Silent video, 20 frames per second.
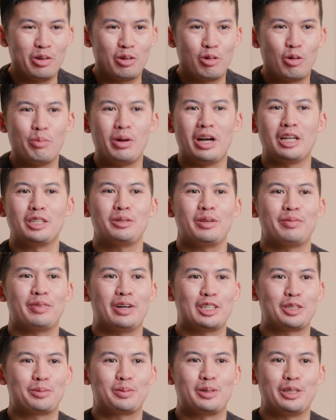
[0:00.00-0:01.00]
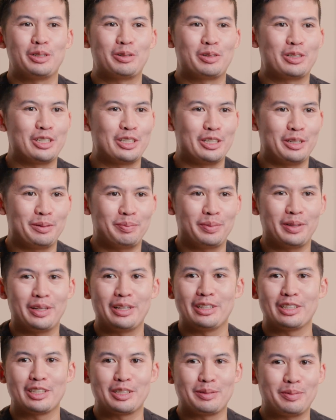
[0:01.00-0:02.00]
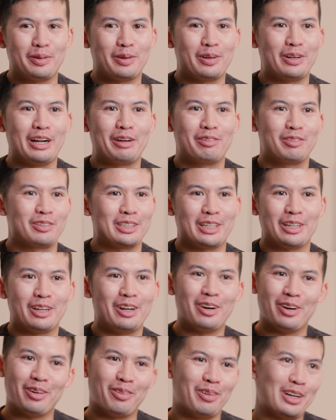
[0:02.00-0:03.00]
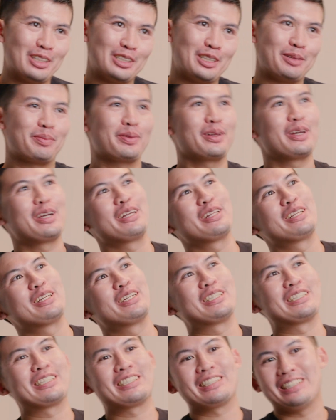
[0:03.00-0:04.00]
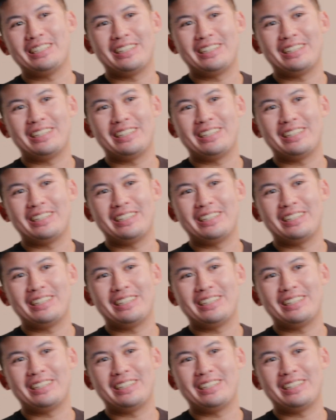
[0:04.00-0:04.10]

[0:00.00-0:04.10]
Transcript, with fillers: it, reminds me of entrepreneurship, playing a sport. Everyone's like, oh, why is he playing this?